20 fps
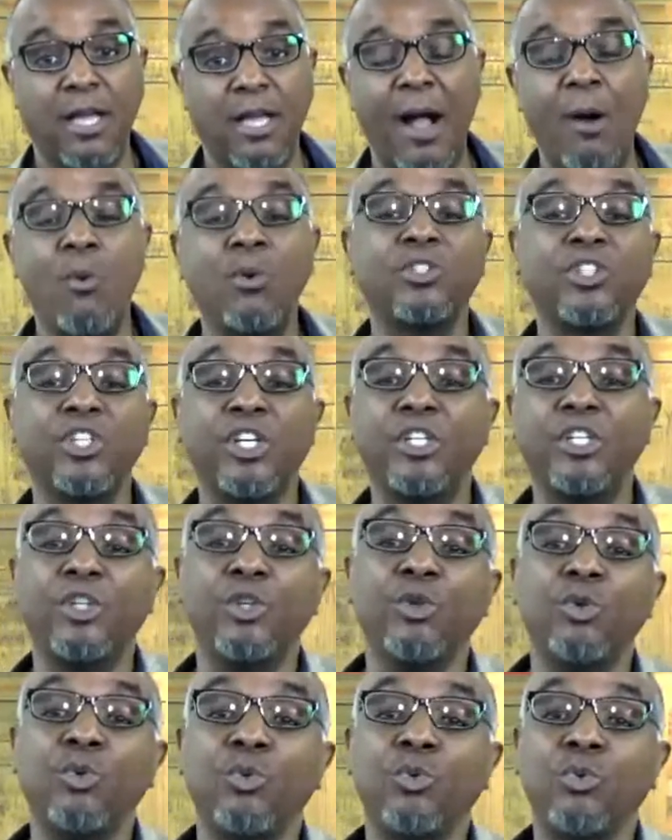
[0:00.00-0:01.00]
I want you to
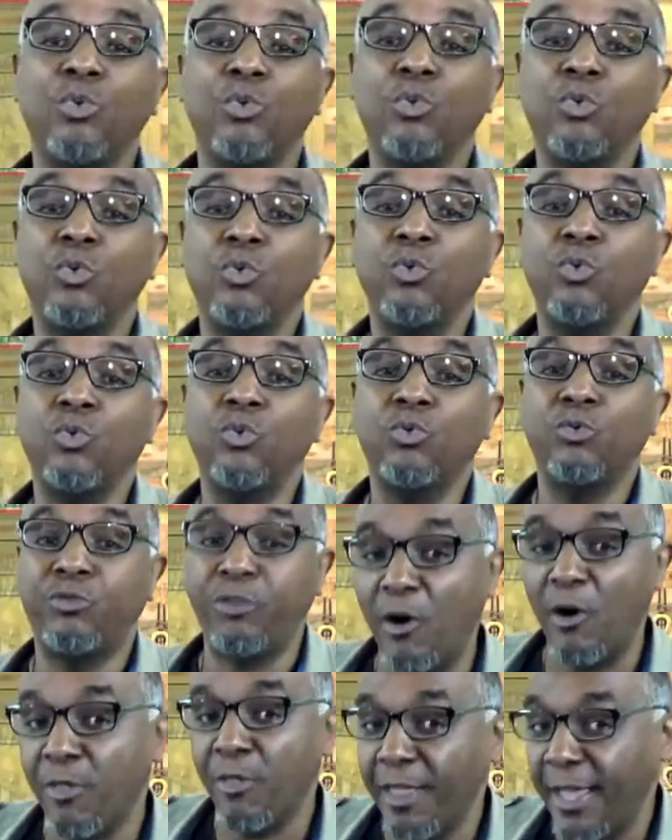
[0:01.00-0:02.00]
do
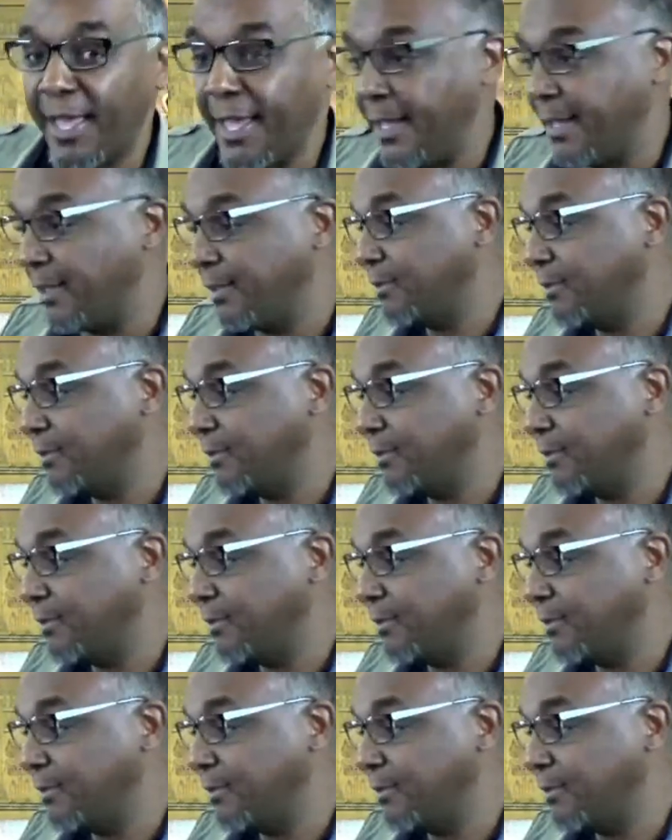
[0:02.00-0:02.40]
4 things.